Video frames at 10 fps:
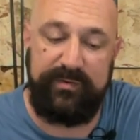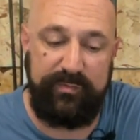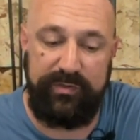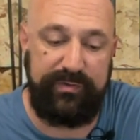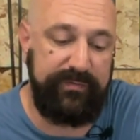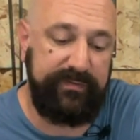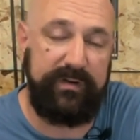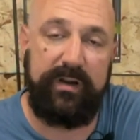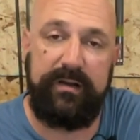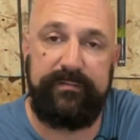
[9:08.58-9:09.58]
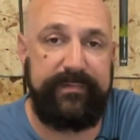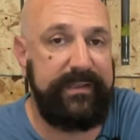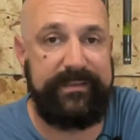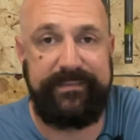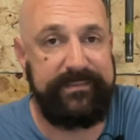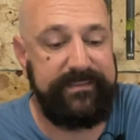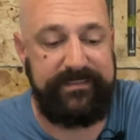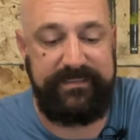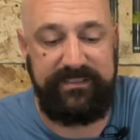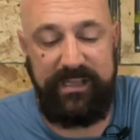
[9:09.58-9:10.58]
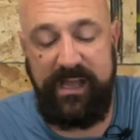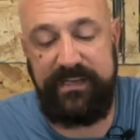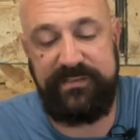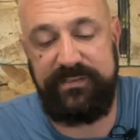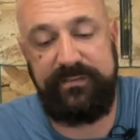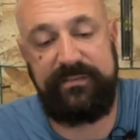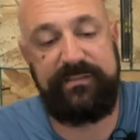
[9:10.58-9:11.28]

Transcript: and more goofing around. And honestly,